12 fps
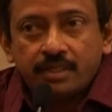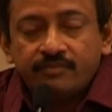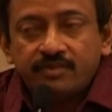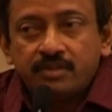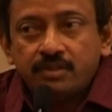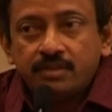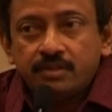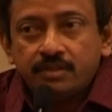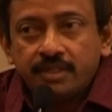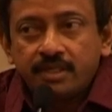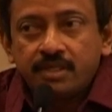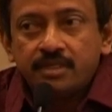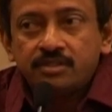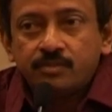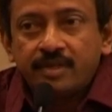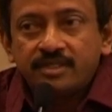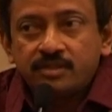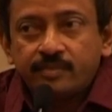and with the increase
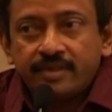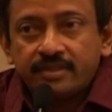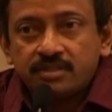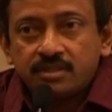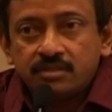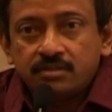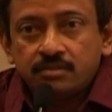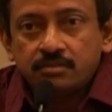in multiplexes,